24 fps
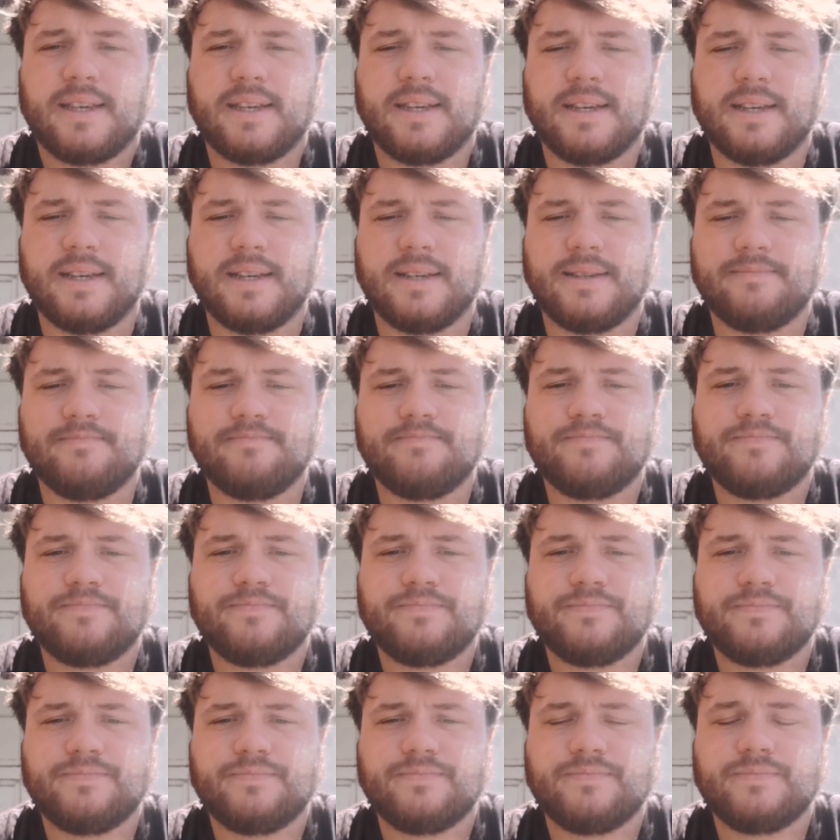
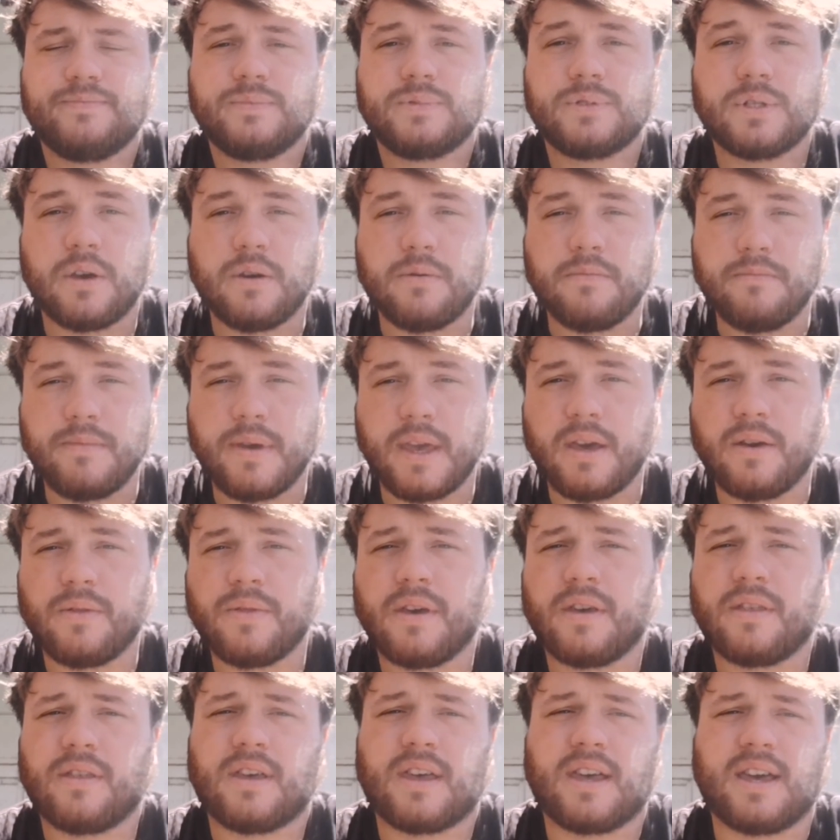So me, on
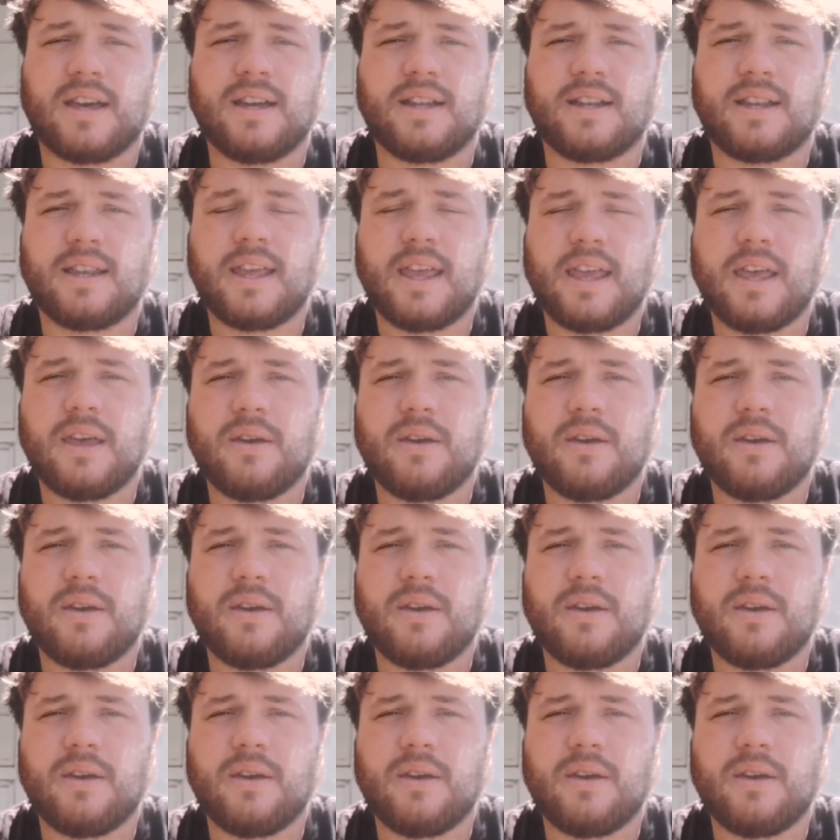the other hand,